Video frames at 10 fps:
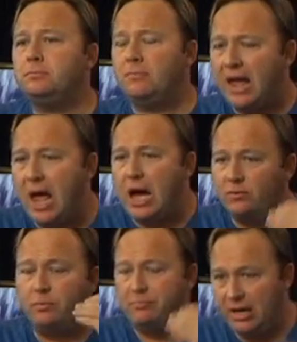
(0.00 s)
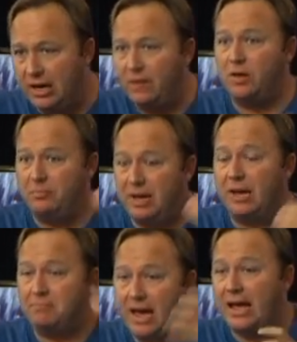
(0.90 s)
have been the
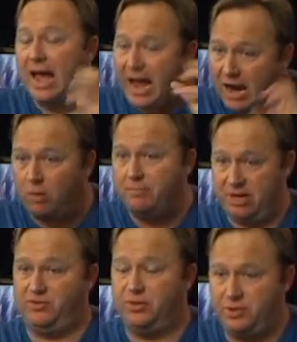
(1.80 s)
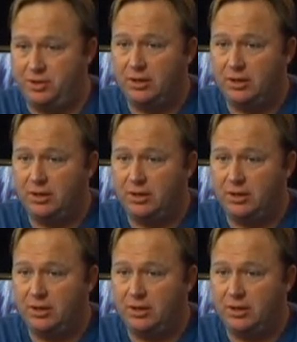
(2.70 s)
big mega agribusiness.